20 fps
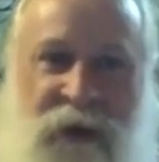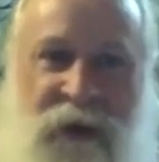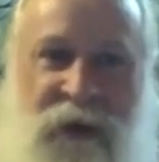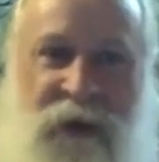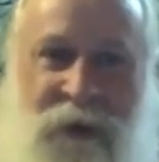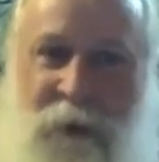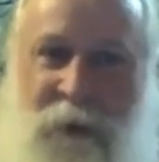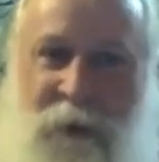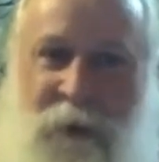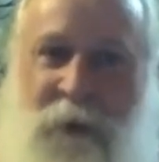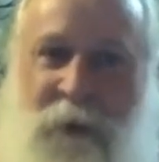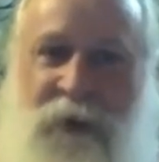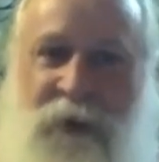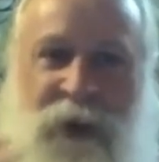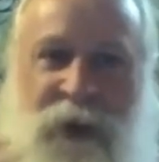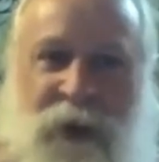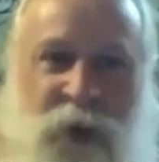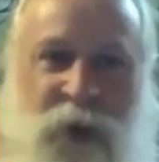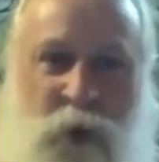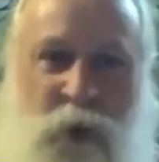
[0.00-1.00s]
art,
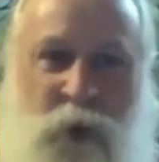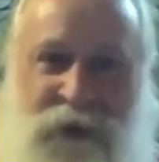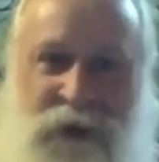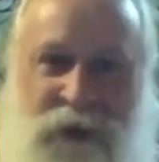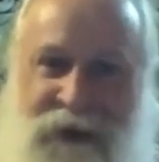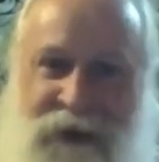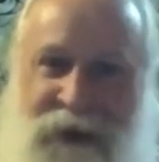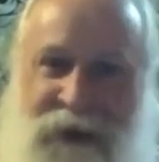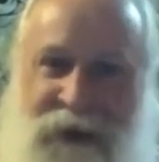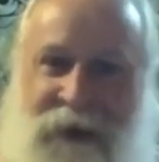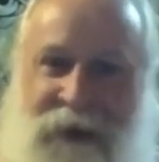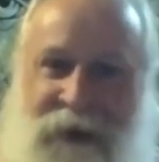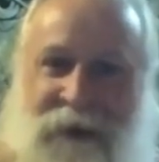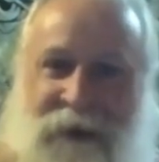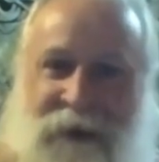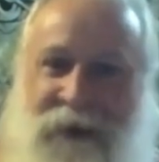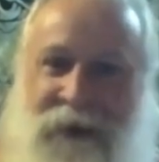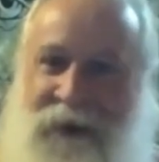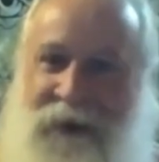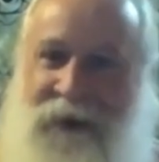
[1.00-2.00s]

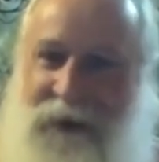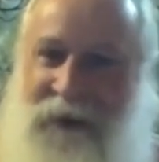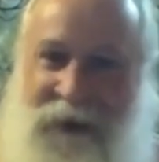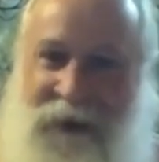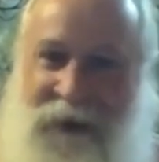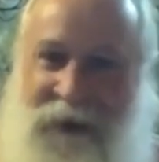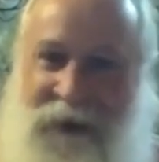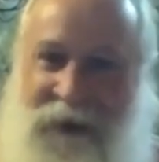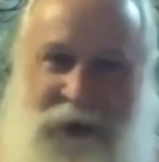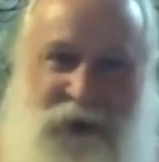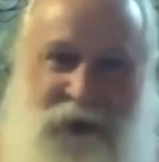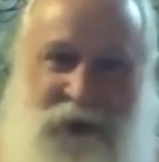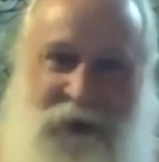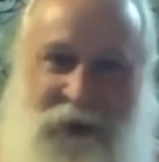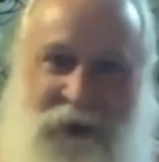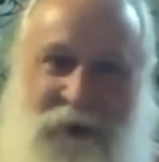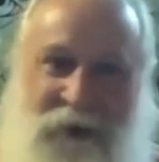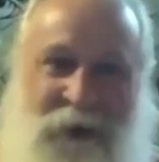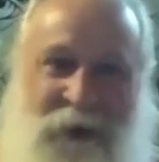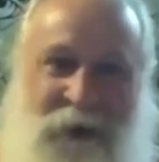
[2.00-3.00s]
cuisine,
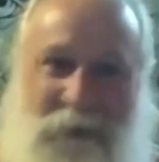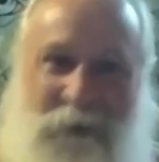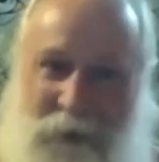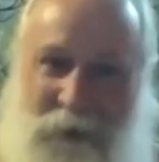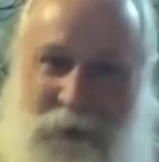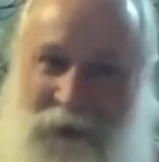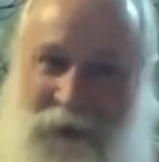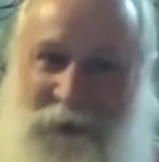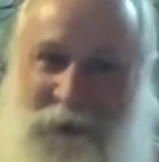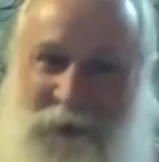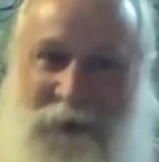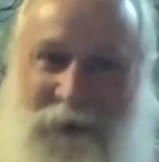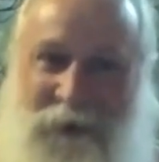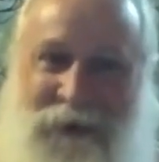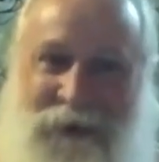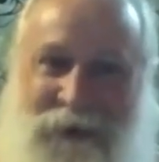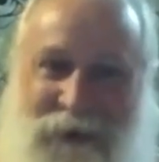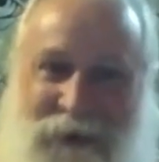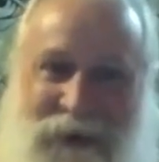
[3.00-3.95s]
leisure, pleasure.